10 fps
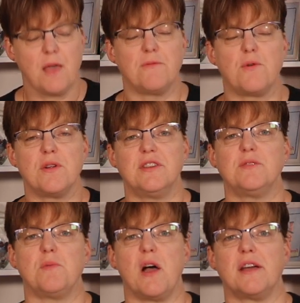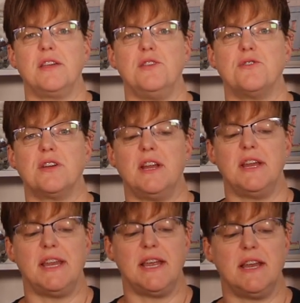For this block, you're gonna
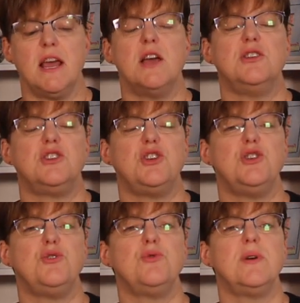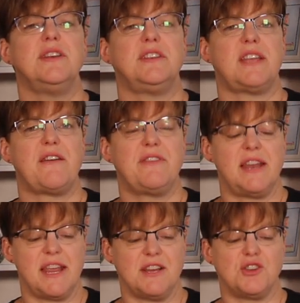need two
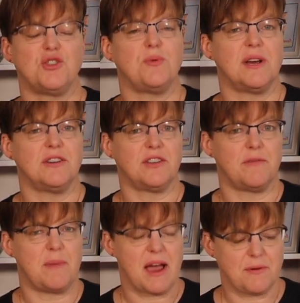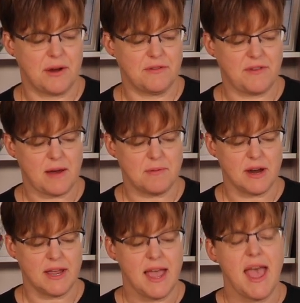seven inch squares of background
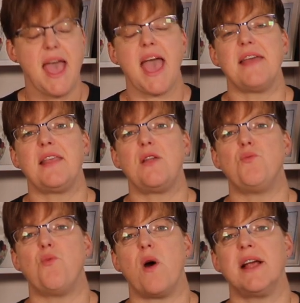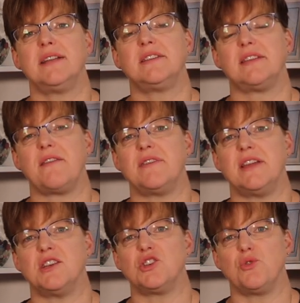fabric and then one seven
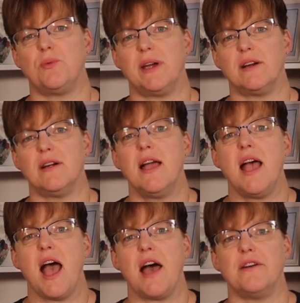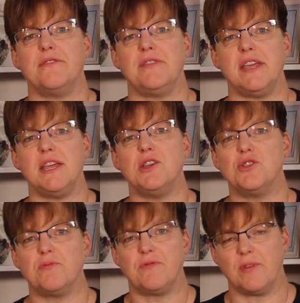inch square of
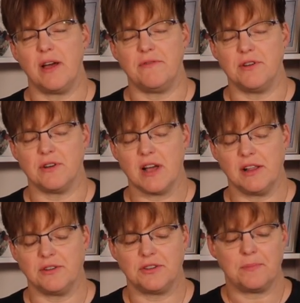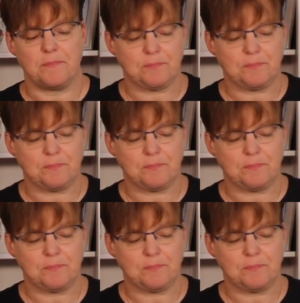each of your colors.